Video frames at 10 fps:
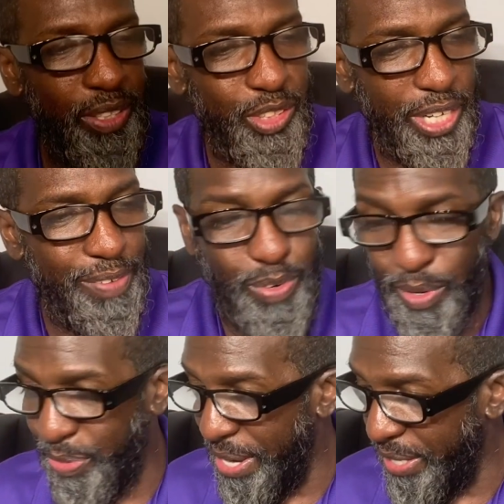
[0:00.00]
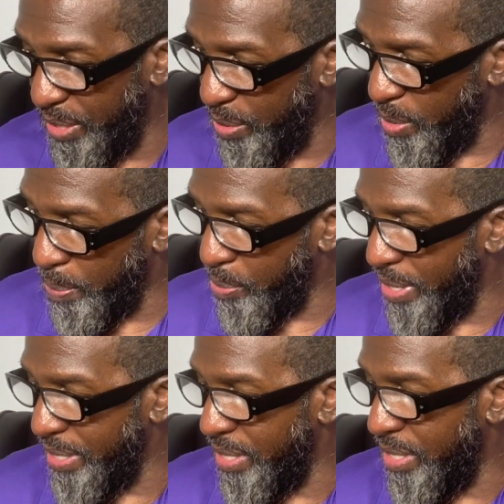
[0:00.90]
J. Vaughn, thank you. All
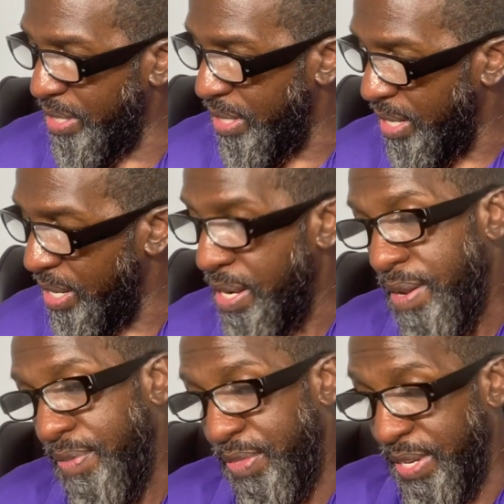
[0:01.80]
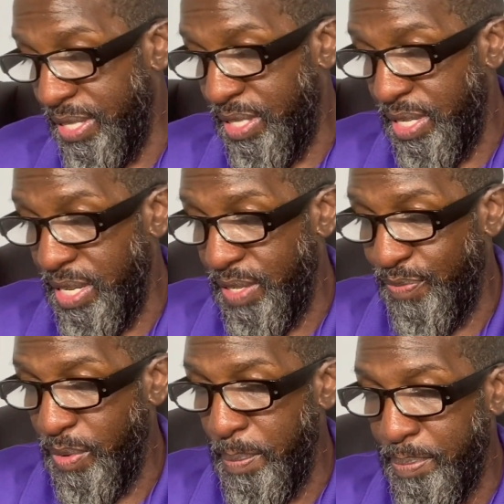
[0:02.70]
praises. This is
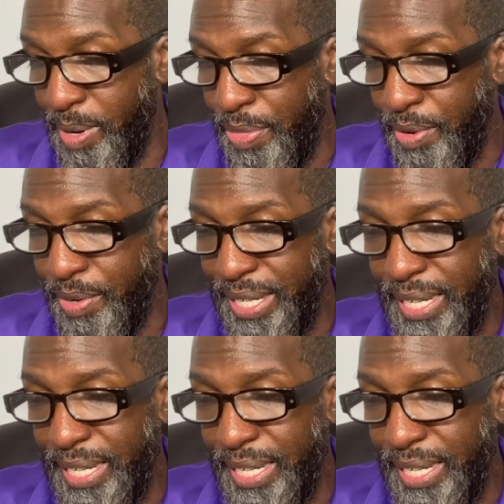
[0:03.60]
from Brother